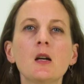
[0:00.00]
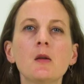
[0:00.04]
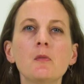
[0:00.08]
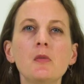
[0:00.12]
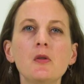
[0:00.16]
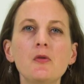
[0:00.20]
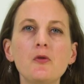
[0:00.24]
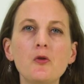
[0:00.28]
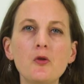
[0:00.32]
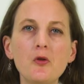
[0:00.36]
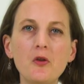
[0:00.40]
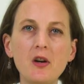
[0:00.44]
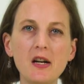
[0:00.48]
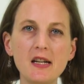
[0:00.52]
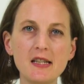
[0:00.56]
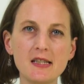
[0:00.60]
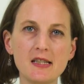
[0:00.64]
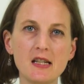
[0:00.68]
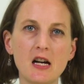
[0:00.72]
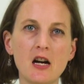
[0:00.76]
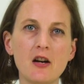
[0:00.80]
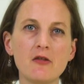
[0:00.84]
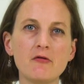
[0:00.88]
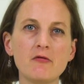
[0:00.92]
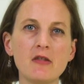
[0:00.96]
Before I
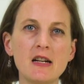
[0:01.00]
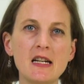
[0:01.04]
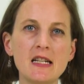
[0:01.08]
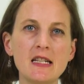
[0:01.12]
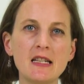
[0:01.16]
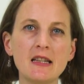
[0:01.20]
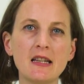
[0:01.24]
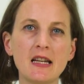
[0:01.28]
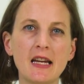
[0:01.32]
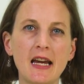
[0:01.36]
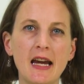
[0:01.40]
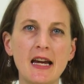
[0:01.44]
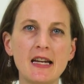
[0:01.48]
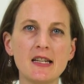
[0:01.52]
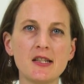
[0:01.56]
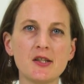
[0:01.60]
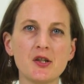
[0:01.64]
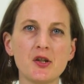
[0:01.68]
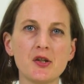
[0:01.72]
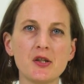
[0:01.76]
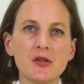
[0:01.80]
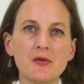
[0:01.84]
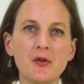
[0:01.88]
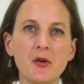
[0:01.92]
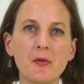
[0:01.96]
start reading the case
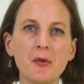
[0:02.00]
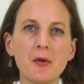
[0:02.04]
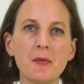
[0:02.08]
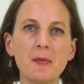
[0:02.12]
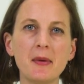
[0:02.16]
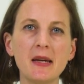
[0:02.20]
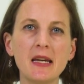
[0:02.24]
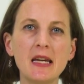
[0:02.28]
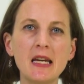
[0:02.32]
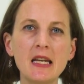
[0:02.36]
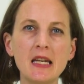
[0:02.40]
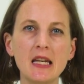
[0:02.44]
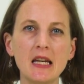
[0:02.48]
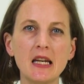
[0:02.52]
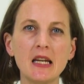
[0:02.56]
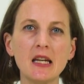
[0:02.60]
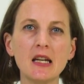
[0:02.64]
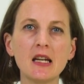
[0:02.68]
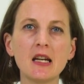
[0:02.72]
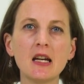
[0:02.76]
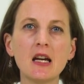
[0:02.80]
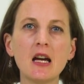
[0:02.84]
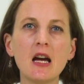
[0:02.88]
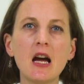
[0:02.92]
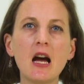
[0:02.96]
notes from the beginning,
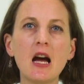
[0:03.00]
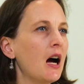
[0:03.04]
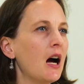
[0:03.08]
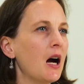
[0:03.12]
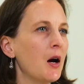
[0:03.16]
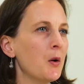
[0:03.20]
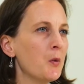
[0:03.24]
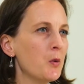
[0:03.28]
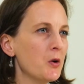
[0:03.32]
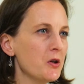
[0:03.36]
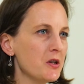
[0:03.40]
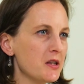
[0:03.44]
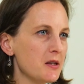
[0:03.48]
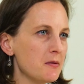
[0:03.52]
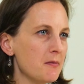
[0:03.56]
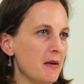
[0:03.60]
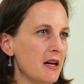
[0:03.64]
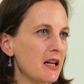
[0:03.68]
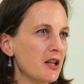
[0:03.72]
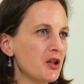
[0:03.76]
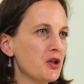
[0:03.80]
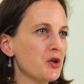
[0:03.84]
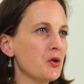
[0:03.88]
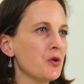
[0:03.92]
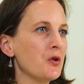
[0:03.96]
I want to
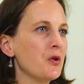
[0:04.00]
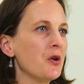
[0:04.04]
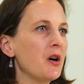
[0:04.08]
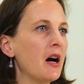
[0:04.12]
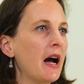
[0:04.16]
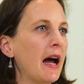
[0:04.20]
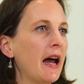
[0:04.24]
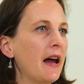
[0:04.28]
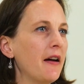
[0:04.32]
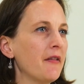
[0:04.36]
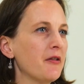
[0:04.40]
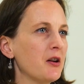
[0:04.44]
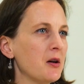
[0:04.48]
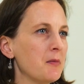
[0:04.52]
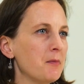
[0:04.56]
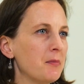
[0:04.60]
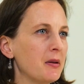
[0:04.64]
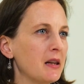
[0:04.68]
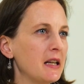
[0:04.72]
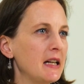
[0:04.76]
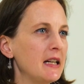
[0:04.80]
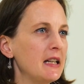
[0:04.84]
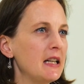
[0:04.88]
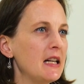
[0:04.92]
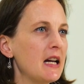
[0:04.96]
make sure I have
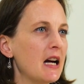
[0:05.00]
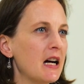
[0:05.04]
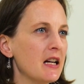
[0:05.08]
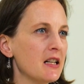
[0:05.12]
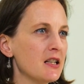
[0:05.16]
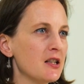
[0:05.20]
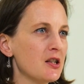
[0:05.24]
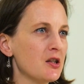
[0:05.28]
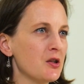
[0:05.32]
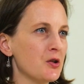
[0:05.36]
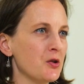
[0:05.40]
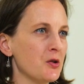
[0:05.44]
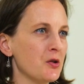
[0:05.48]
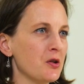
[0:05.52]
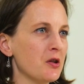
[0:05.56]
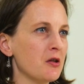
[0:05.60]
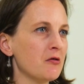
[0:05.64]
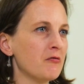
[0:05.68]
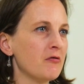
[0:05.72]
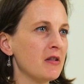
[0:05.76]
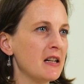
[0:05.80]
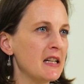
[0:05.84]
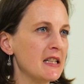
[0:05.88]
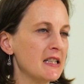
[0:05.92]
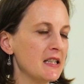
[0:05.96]
completely understood the
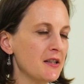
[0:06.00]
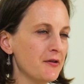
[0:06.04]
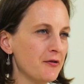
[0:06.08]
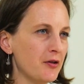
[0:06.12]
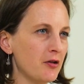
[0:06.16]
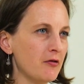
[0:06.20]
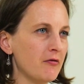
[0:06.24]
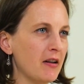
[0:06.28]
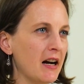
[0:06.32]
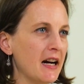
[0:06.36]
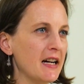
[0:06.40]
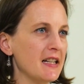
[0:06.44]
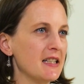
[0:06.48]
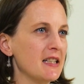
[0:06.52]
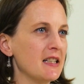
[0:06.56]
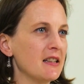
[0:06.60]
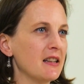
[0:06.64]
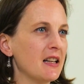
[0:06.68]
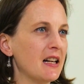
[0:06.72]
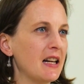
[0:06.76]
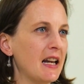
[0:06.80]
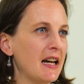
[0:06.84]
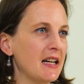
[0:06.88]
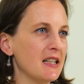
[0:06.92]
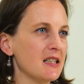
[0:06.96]
reason for writing
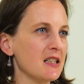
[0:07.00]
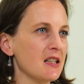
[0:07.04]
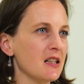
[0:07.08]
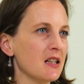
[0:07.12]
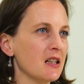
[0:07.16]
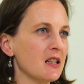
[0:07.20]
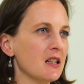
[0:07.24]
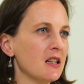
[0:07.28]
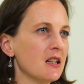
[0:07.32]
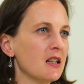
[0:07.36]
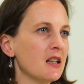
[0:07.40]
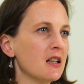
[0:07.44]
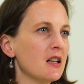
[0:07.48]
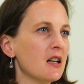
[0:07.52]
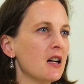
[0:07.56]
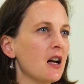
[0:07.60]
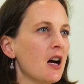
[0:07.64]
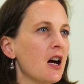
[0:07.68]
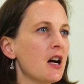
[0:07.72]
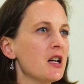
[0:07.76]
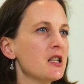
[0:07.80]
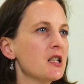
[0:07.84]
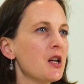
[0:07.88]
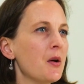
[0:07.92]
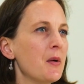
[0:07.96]
the letter.
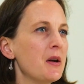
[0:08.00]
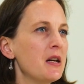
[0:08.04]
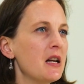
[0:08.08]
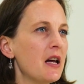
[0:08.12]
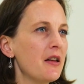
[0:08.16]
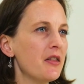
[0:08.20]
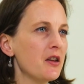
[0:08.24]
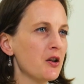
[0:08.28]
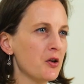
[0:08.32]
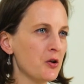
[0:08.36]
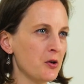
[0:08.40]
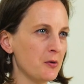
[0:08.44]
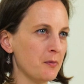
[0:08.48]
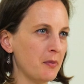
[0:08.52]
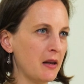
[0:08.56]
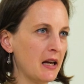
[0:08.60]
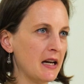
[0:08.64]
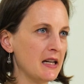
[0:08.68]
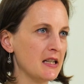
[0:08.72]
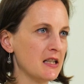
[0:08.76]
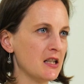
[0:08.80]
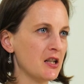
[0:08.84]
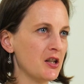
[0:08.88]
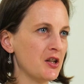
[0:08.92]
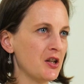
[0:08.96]
So another good
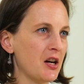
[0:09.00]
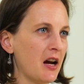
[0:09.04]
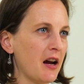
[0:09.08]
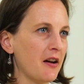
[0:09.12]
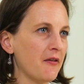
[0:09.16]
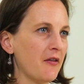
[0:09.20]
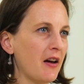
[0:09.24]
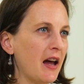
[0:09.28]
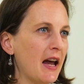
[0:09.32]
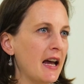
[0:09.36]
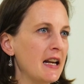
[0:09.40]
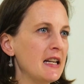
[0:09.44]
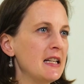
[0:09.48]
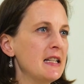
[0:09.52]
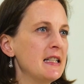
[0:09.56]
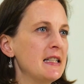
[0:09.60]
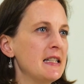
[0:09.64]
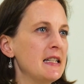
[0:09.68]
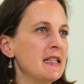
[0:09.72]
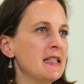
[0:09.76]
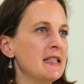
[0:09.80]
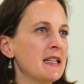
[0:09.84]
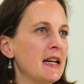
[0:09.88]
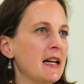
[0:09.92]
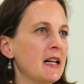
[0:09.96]
place to check for any
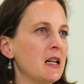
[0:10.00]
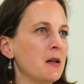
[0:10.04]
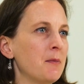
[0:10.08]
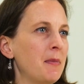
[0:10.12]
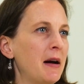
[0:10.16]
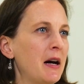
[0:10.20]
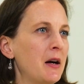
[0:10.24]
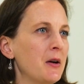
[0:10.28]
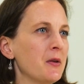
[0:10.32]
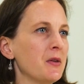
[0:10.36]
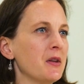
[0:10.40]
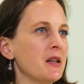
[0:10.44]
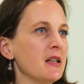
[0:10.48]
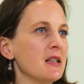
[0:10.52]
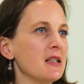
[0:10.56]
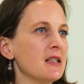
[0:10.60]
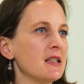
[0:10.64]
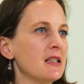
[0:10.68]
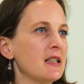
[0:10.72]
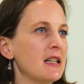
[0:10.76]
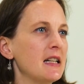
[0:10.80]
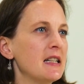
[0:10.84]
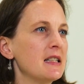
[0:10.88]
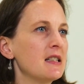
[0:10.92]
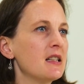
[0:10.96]
detail about
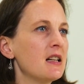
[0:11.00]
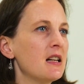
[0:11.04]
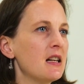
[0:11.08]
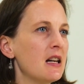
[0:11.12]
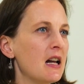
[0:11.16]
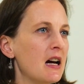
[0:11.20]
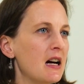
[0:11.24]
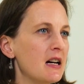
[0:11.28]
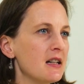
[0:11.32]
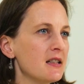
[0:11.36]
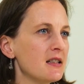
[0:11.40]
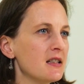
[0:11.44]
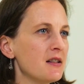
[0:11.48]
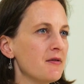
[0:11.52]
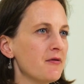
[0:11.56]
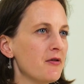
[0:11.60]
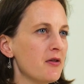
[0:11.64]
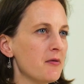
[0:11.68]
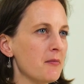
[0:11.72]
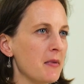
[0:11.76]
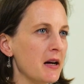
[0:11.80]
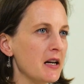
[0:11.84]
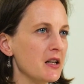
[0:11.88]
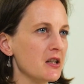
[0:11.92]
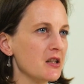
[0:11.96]
this is the last
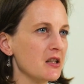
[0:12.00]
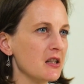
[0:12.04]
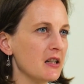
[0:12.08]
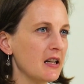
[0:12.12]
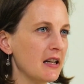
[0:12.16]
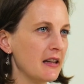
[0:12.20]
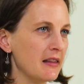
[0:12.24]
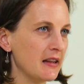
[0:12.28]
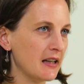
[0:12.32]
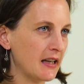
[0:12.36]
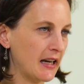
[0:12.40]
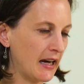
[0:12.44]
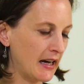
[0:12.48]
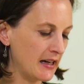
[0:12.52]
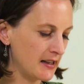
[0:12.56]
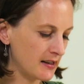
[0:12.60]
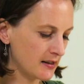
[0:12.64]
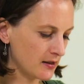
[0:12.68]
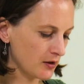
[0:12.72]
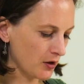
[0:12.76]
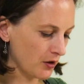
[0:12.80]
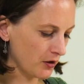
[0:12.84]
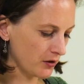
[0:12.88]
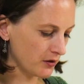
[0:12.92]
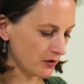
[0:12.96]
information in the
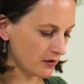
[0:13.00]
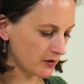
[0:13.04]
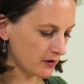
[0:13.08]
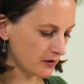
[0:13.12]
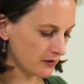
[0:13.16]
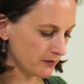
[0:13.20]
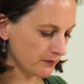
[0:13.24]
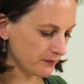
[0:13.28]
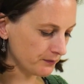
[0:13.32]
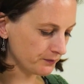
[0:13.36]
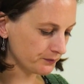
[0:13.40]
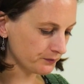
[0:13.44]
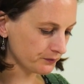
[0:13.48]
case notes.